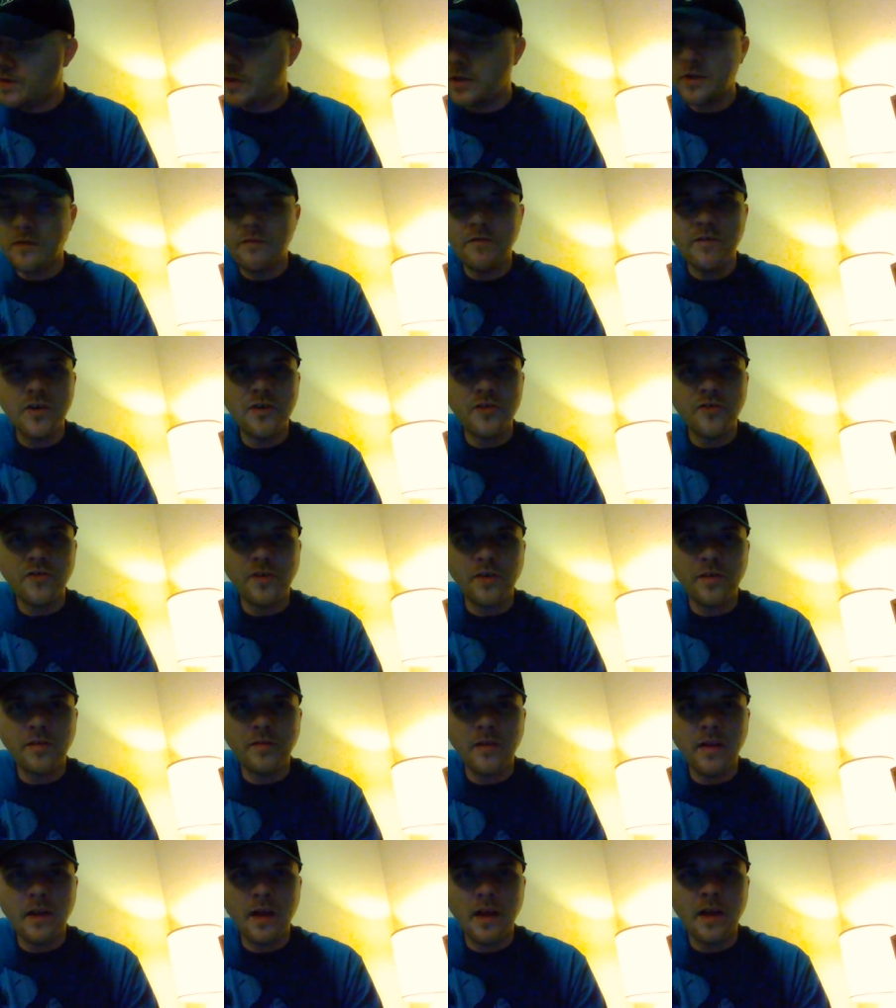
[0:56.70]
win the
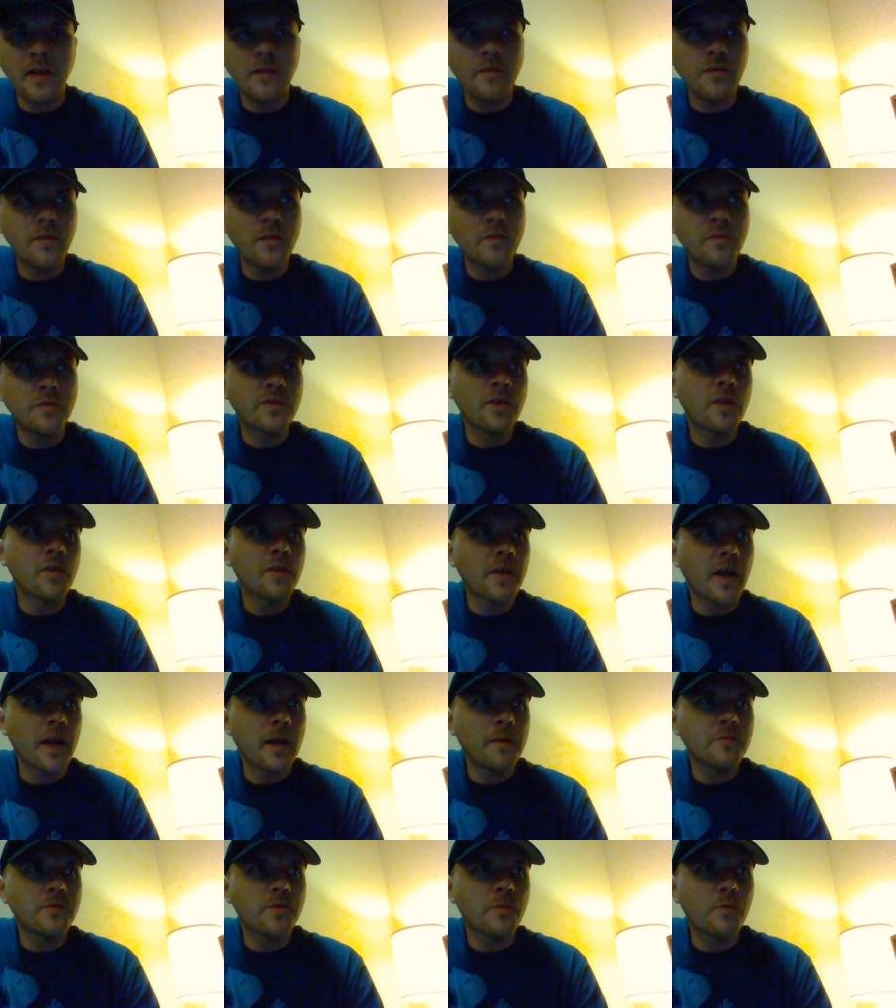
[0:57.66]
division. And there was other
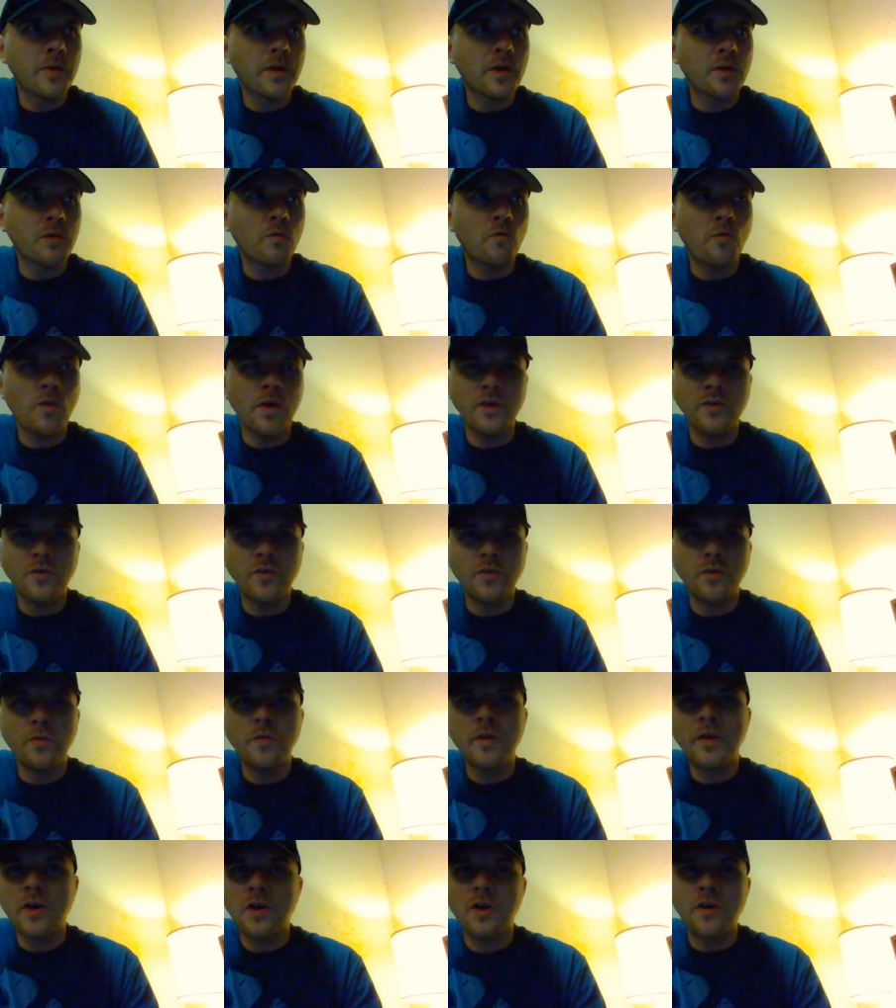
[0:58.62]
games that we could have won
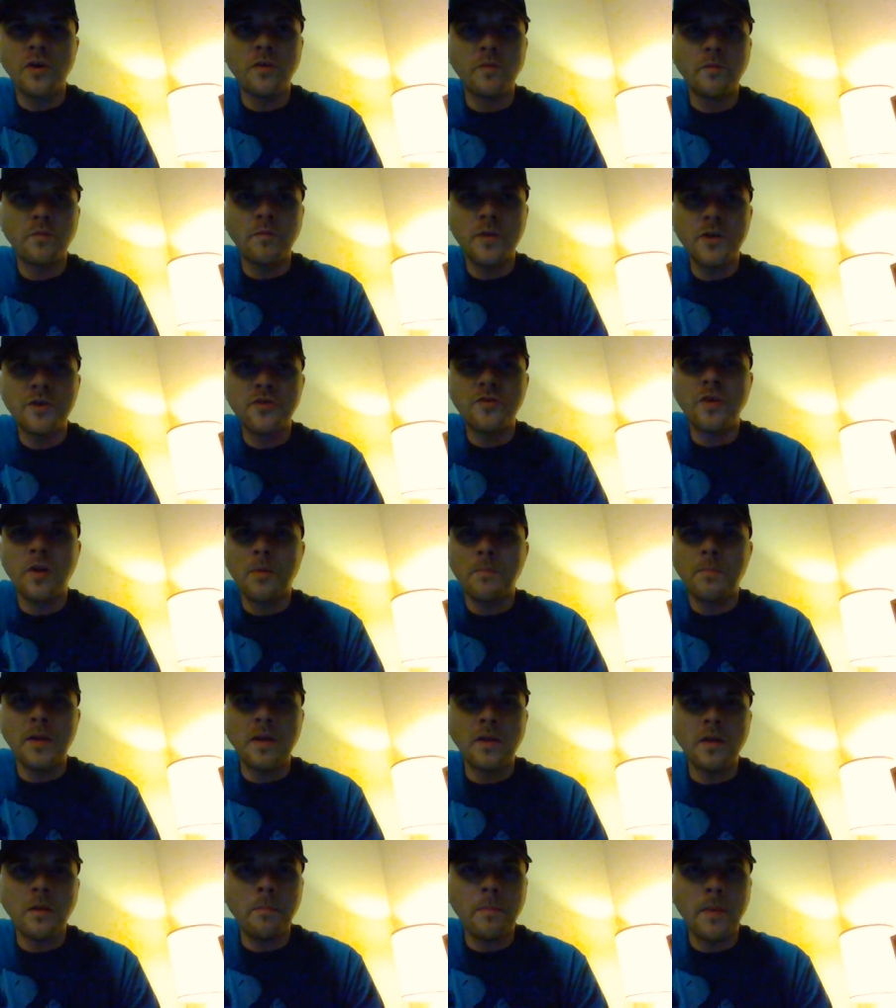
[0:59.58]
too. We should have
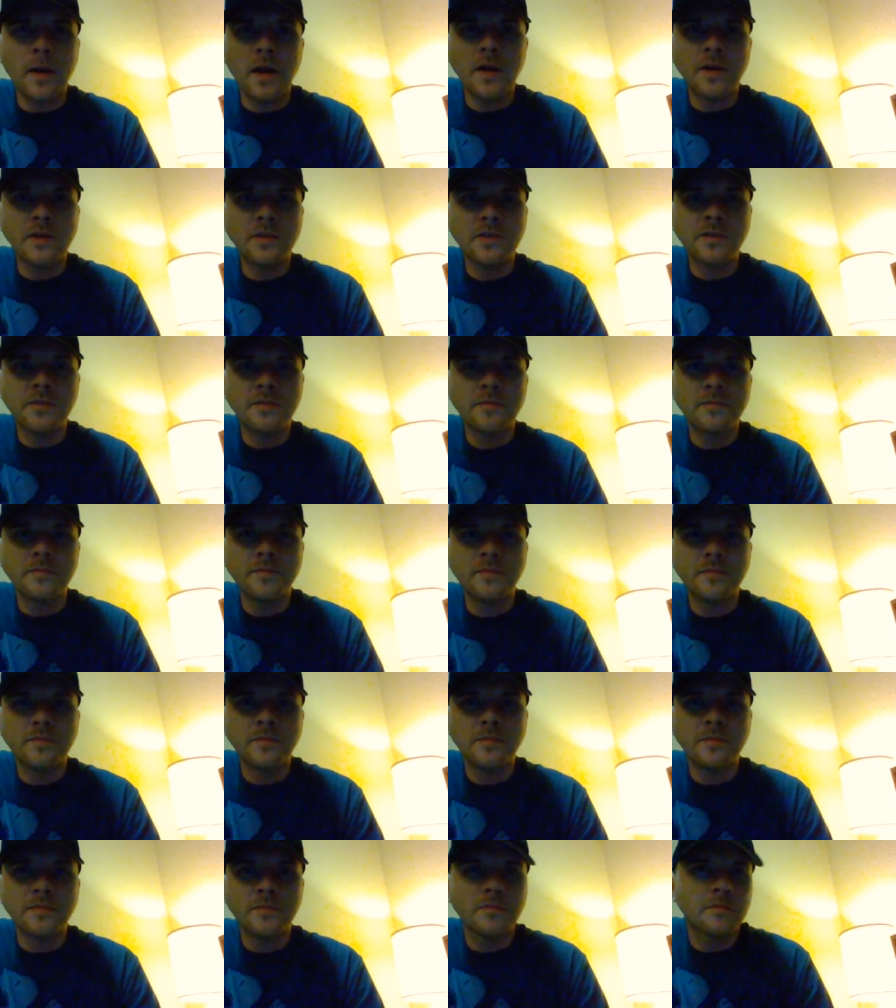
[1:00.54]
beaten the Bears.
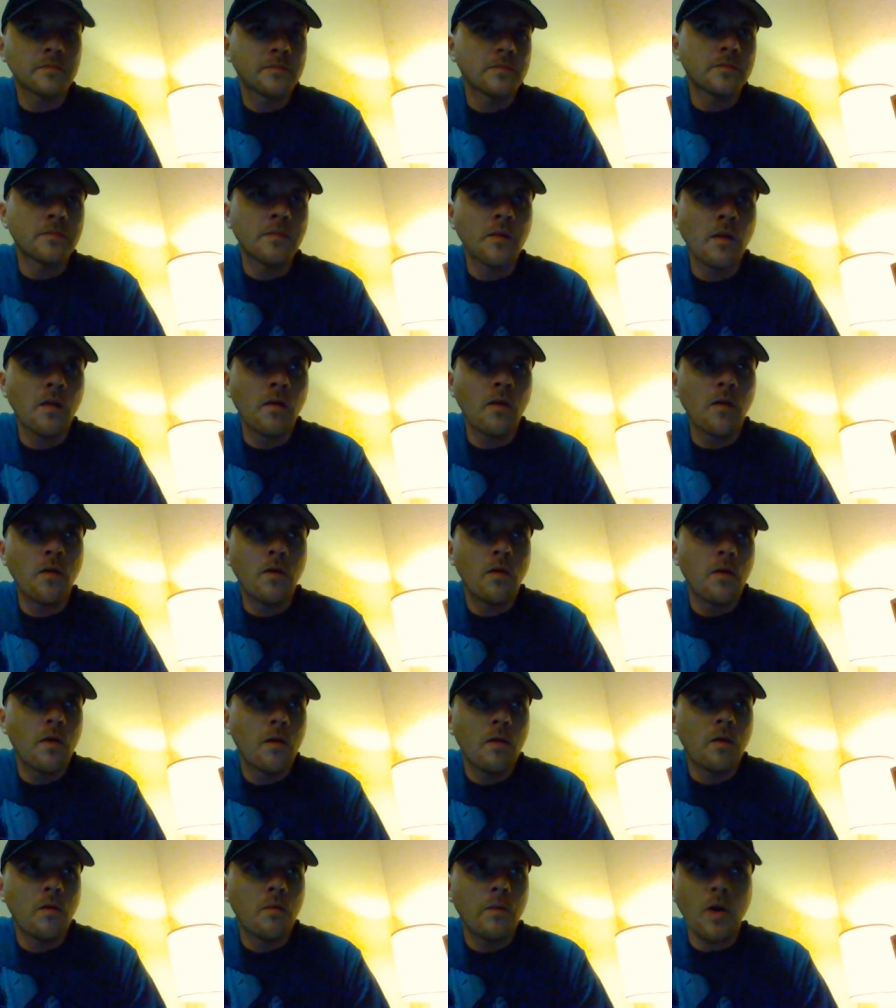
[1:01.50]

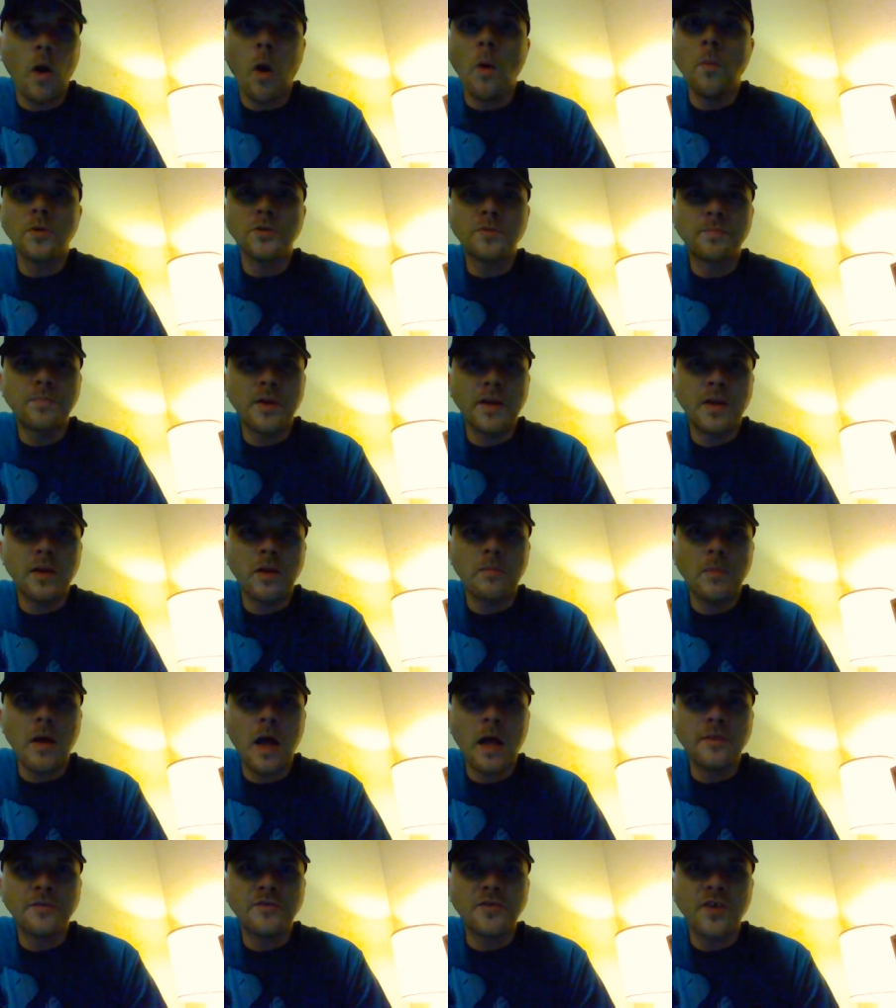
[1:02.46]
We almost beat
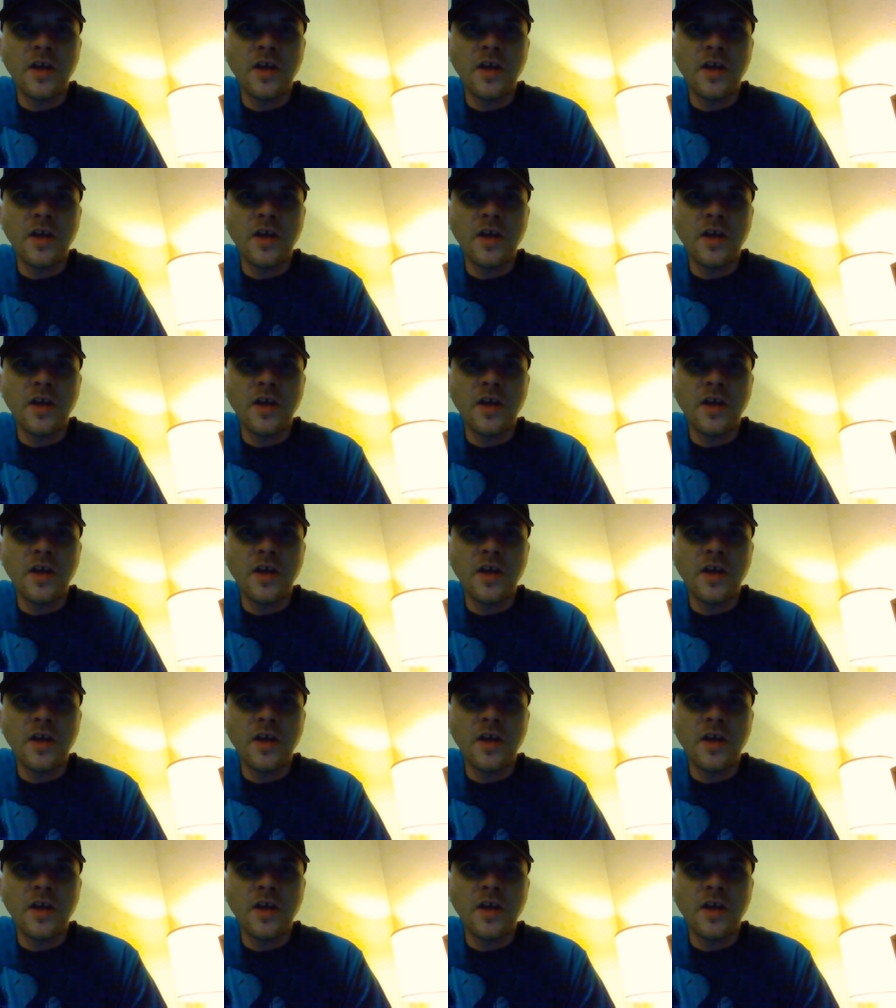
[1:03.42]
them on